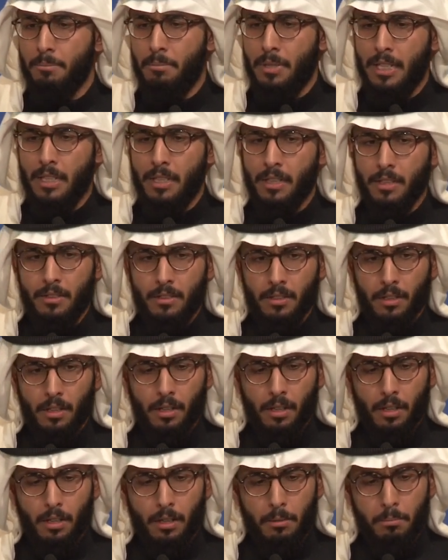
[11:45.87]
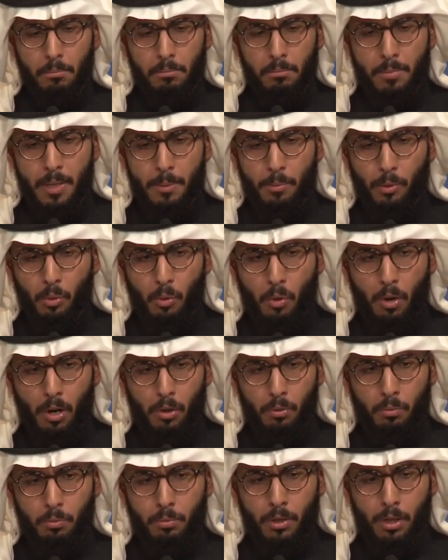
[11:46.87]
Be it people who
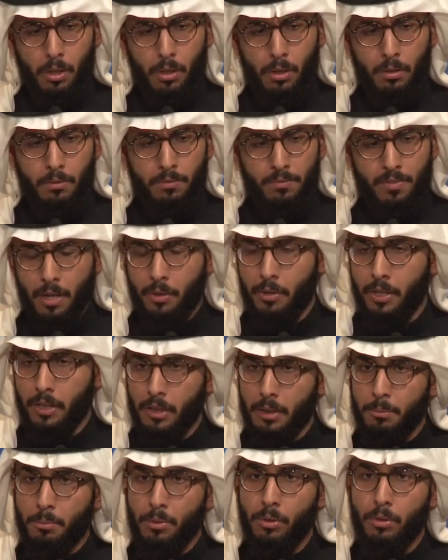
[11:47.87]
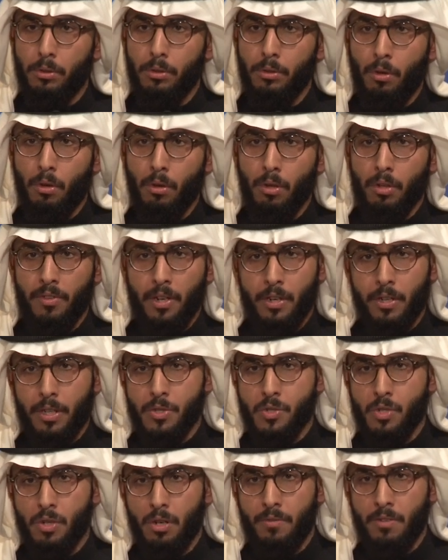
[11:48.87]
are very liberal or very
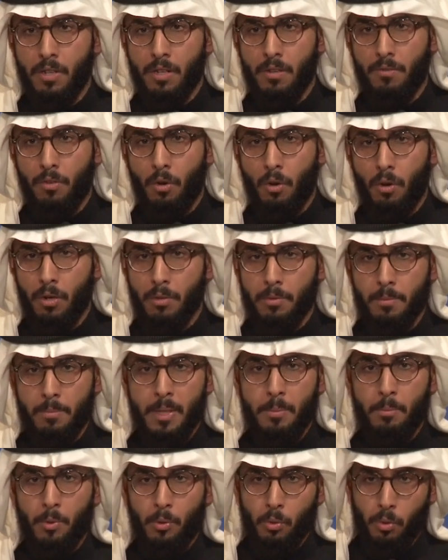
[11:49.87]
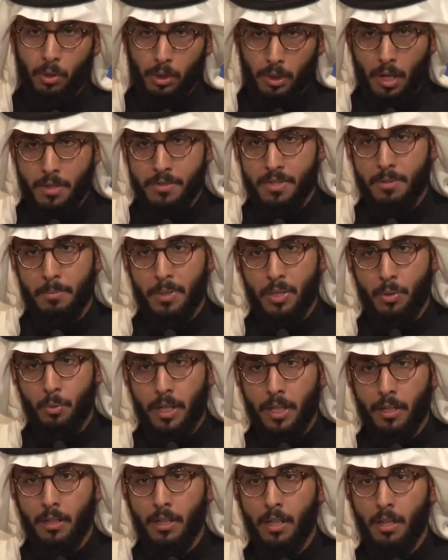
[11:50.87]
conservative, or the people who are lost in
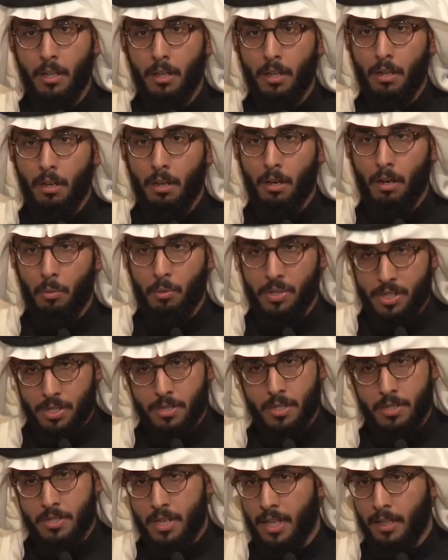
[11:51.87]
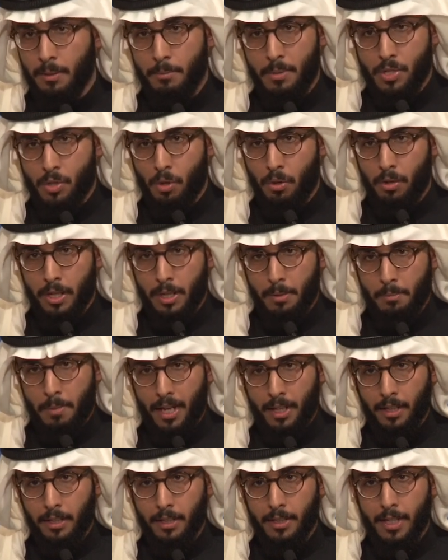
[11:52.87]
between, which is the silent majority
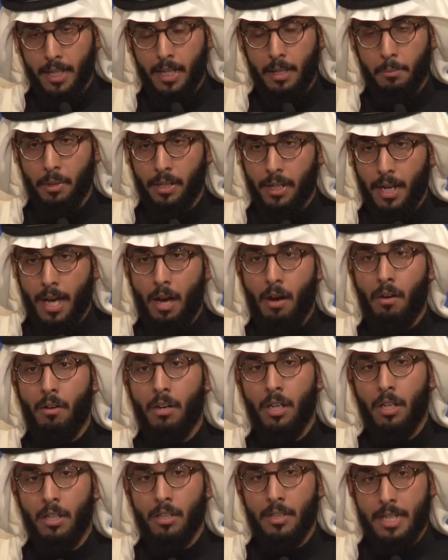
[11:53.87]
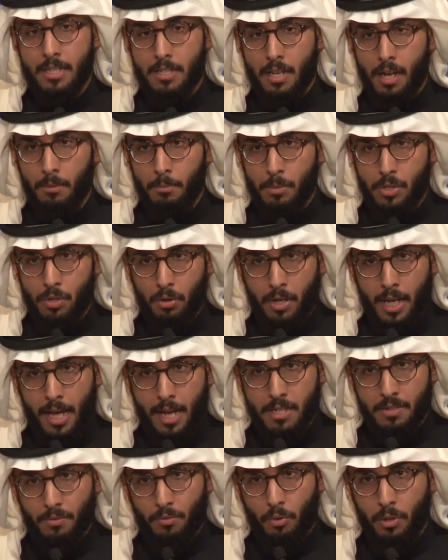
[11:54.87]
back in the day, but now that silent majority
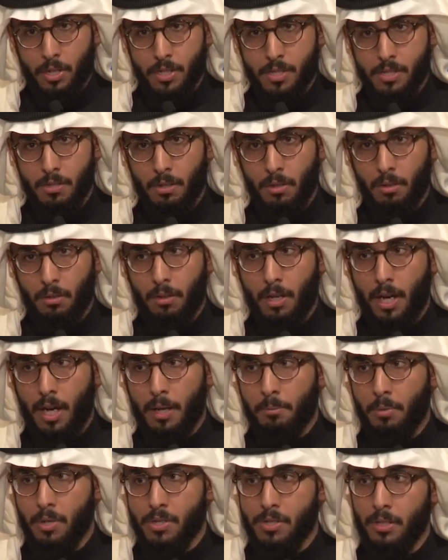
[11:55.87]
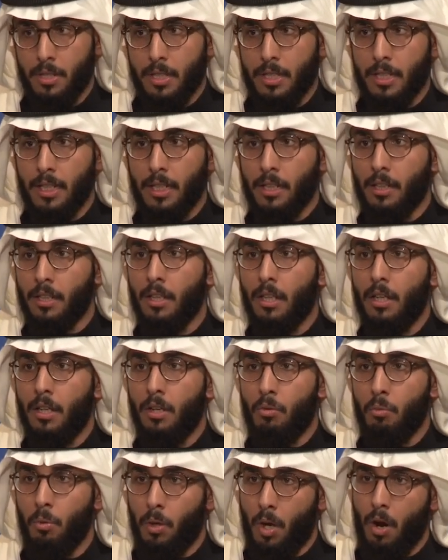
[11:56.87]
has a voice. So I personally think,
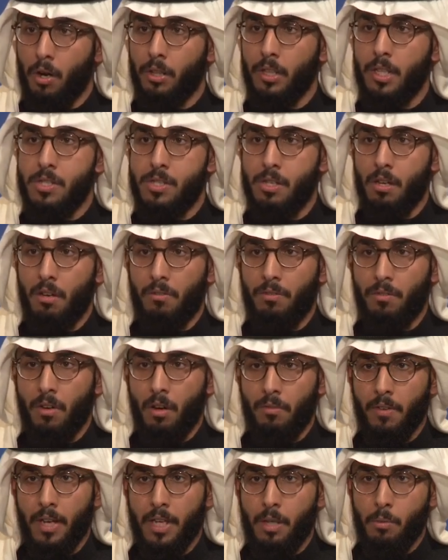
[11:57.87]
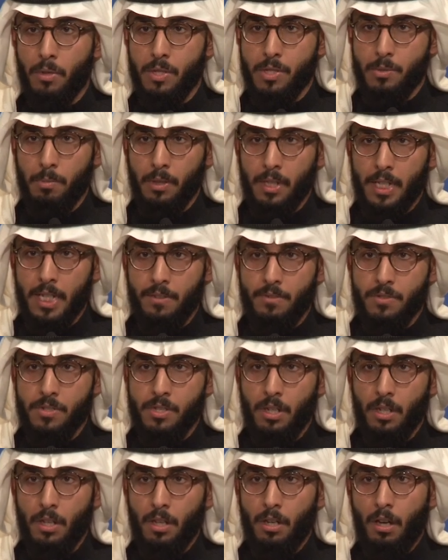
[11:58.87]
regardless of anyone's
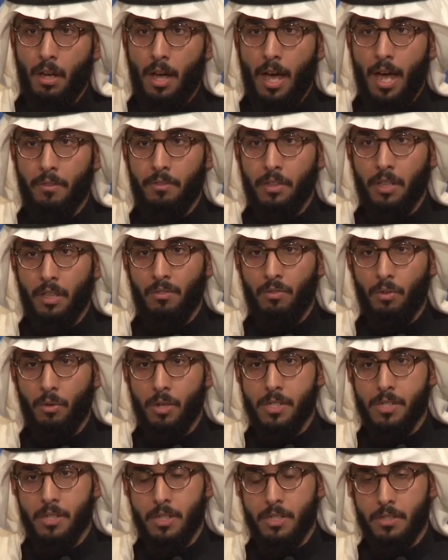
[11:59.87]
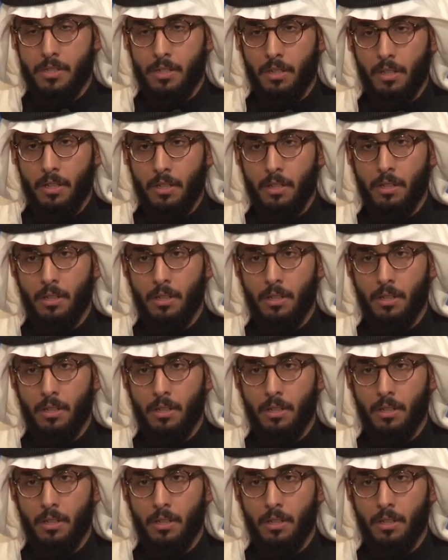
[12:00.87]
beliefs, having a voice is